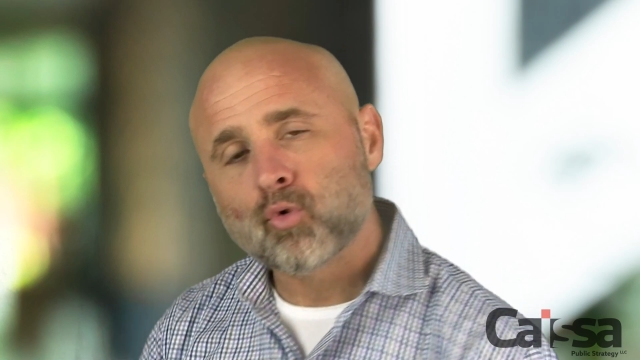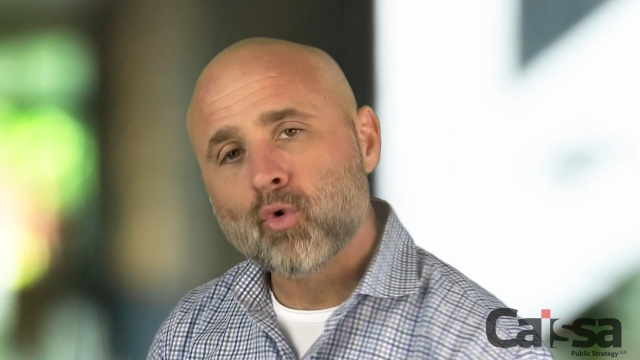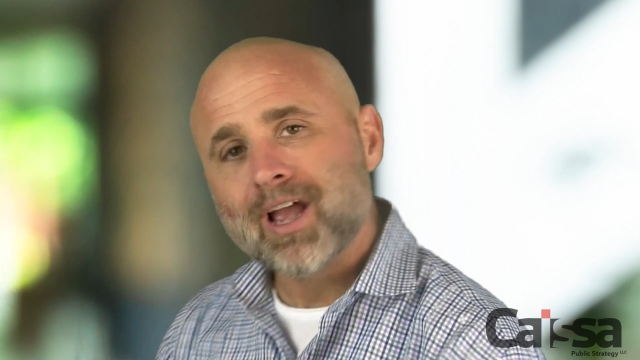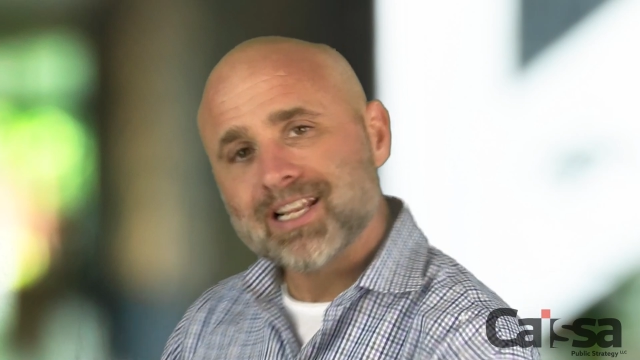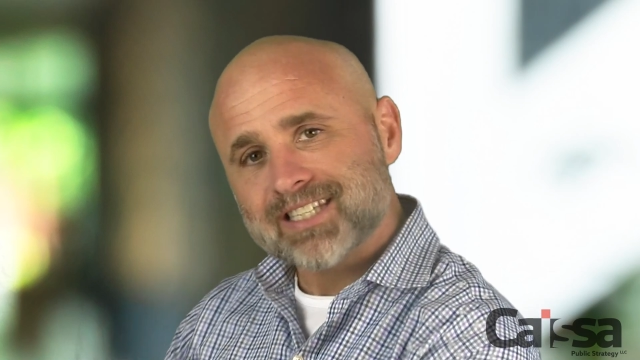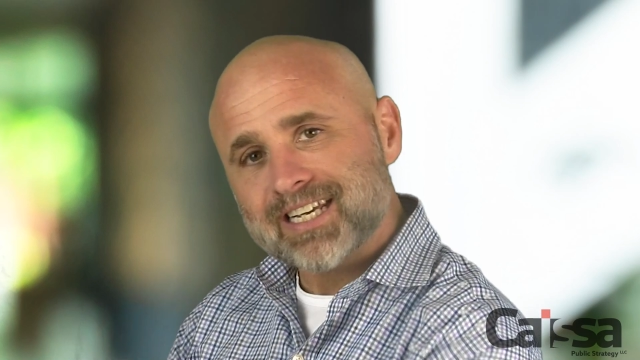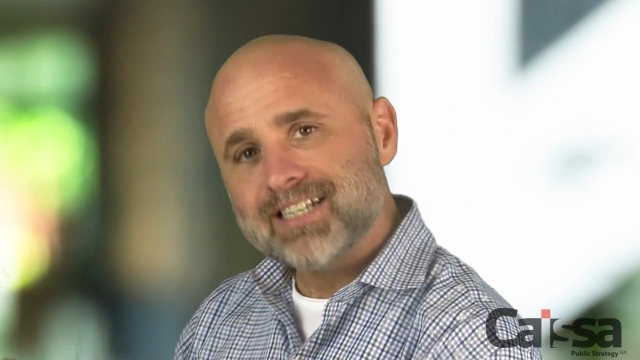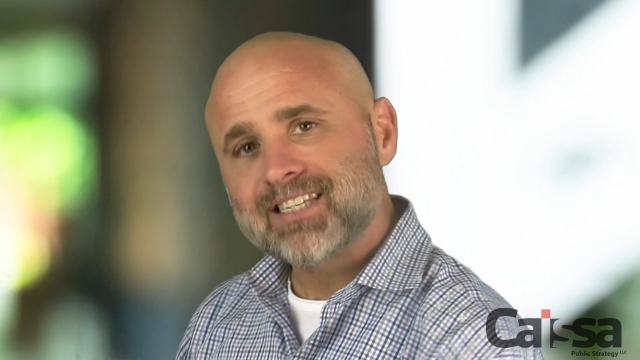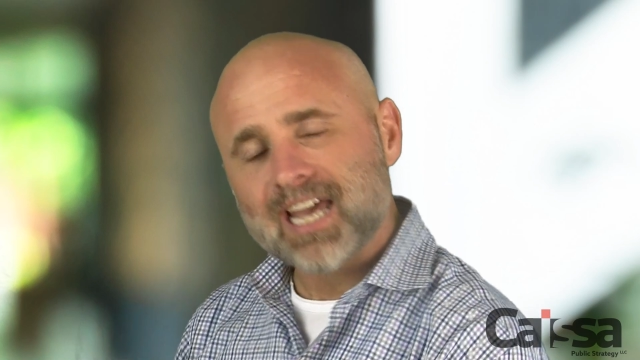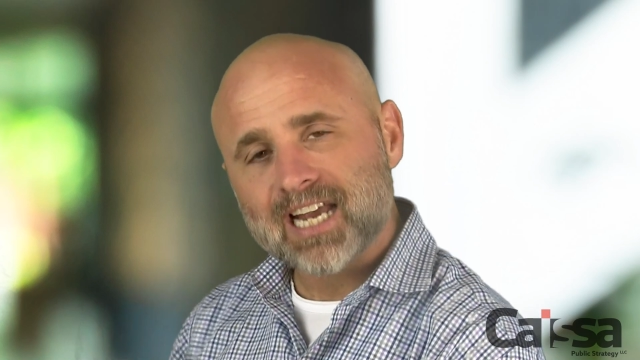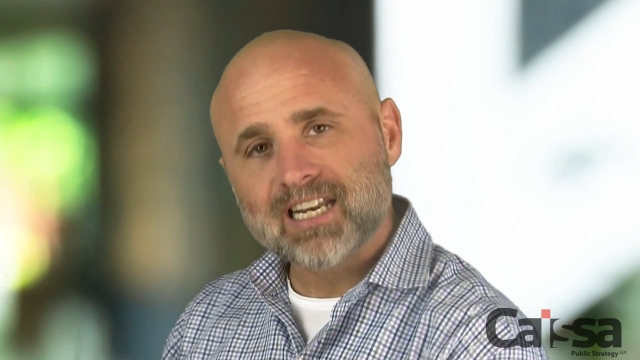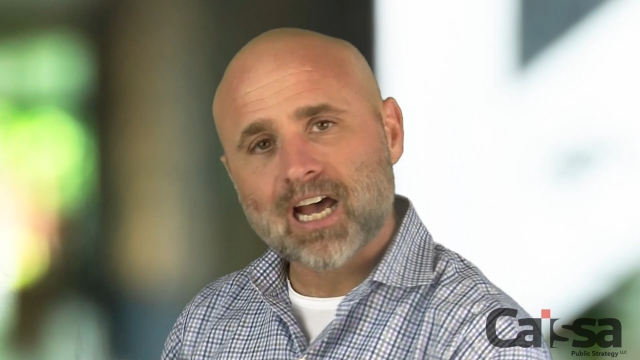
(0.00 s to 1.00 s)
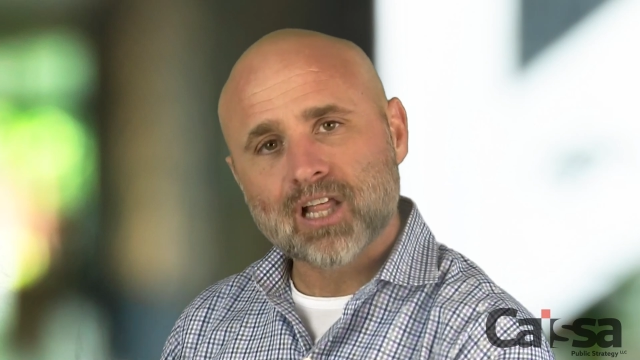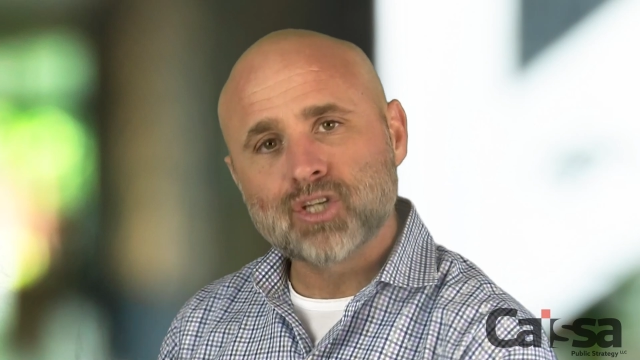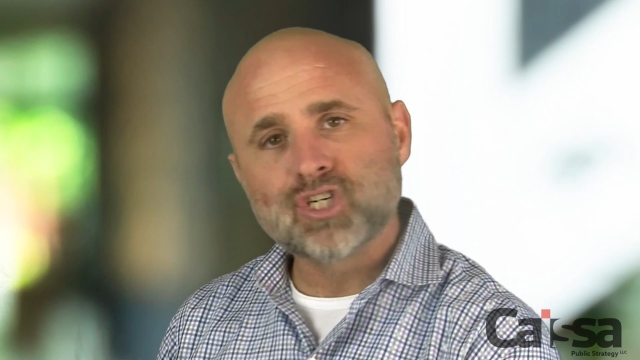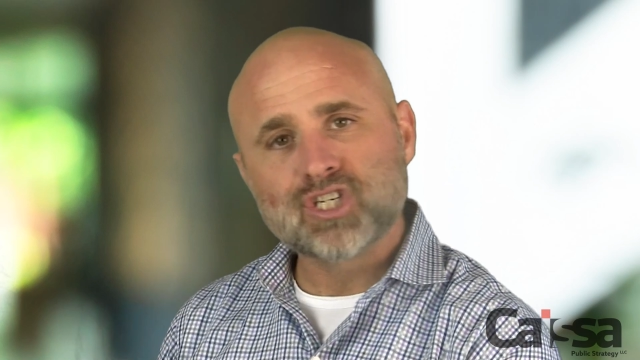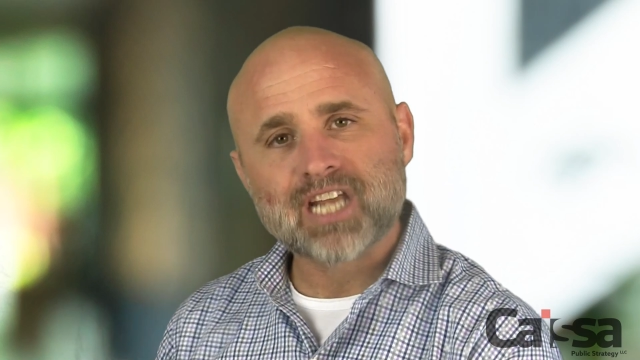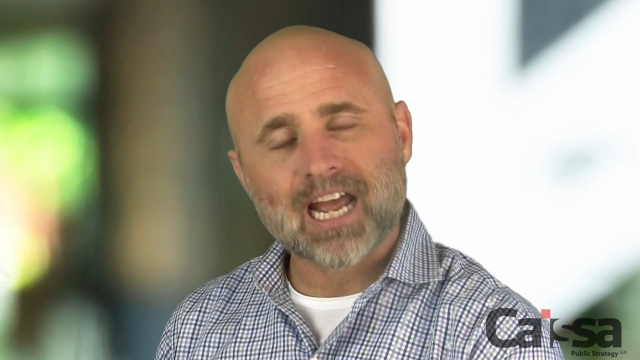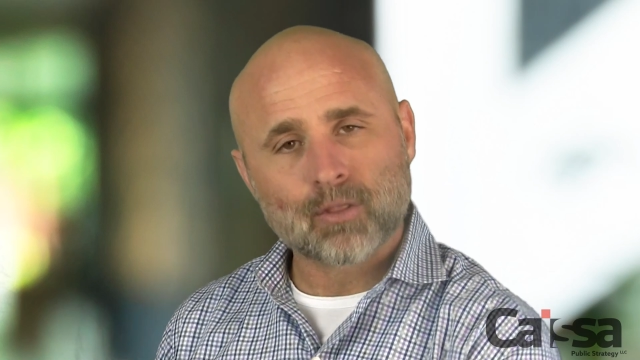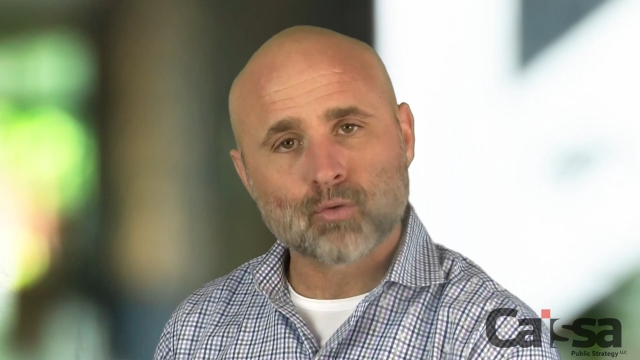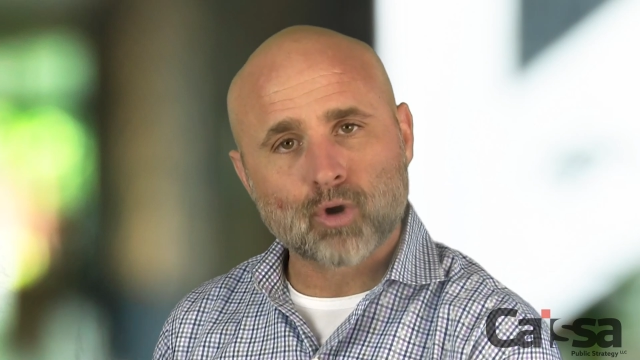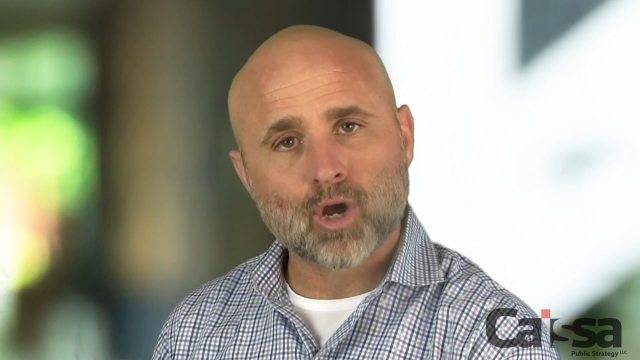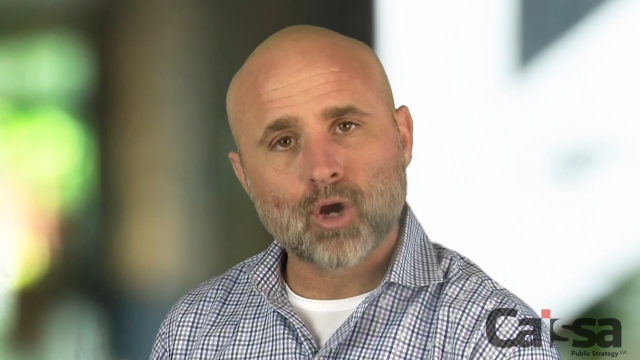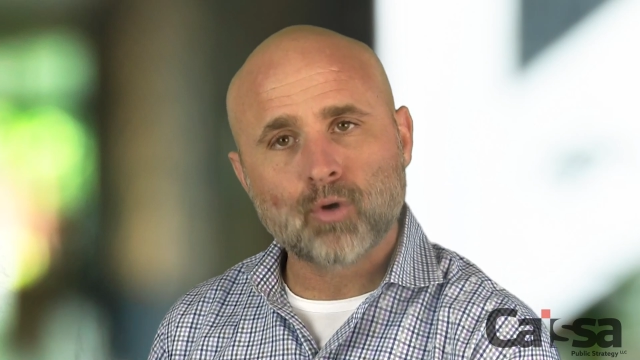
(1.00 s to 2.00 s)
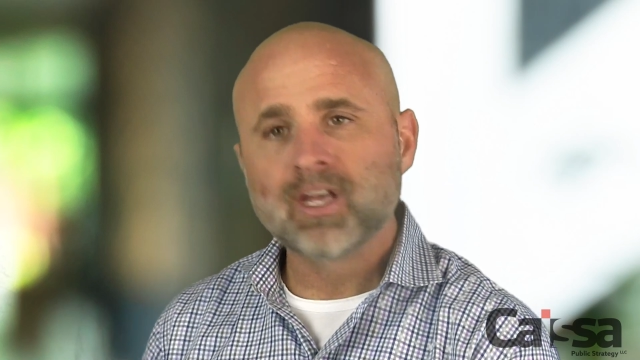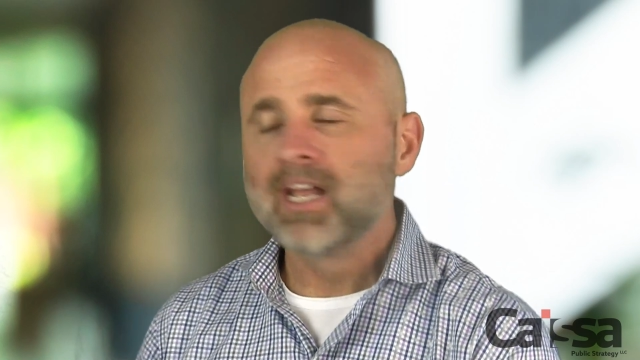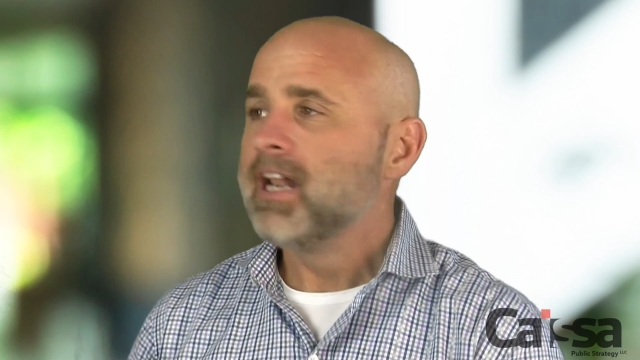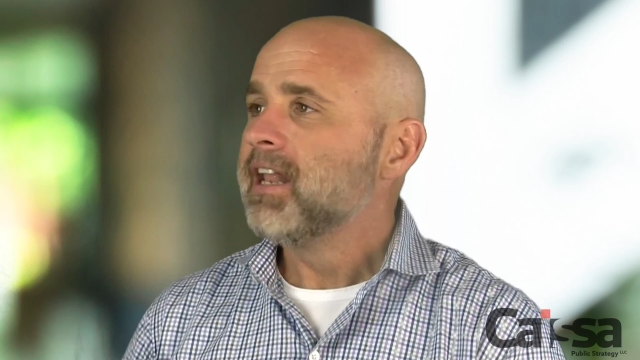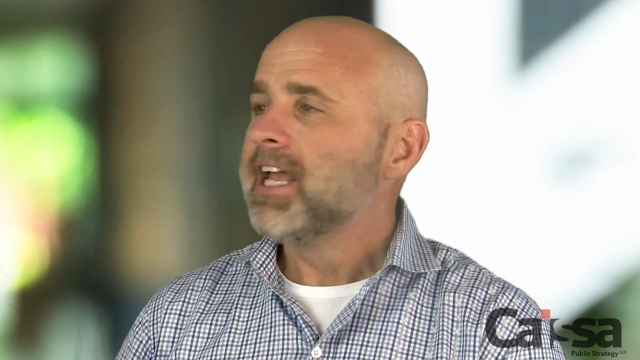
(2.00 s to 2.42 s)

pressing technology down the road.